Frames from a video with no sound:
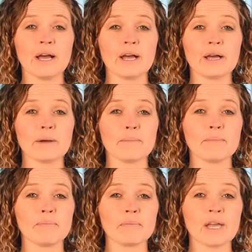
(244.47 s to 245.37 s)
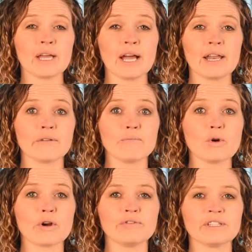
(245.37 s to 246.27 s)
It kind of
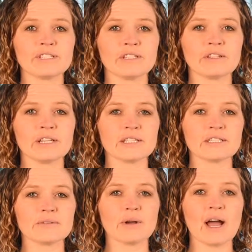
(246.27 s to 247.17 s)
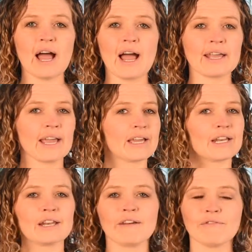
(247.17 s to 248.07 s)
morphed into this, I can't
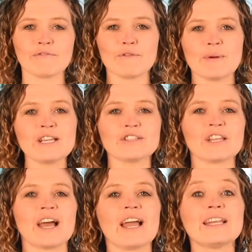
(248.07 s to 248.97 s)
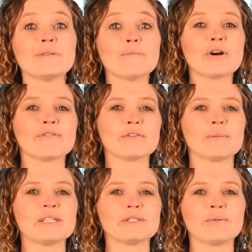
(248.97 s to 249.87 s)
get enough information. I need more
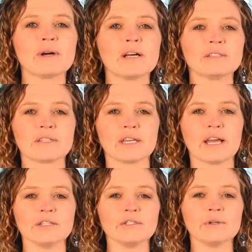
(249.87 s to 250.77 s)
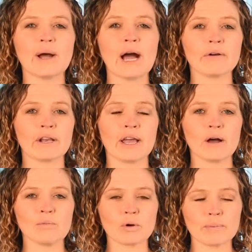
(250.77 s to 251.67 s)
information. What else can I do? How can I
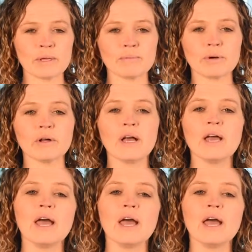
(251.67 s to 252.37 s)
help more people?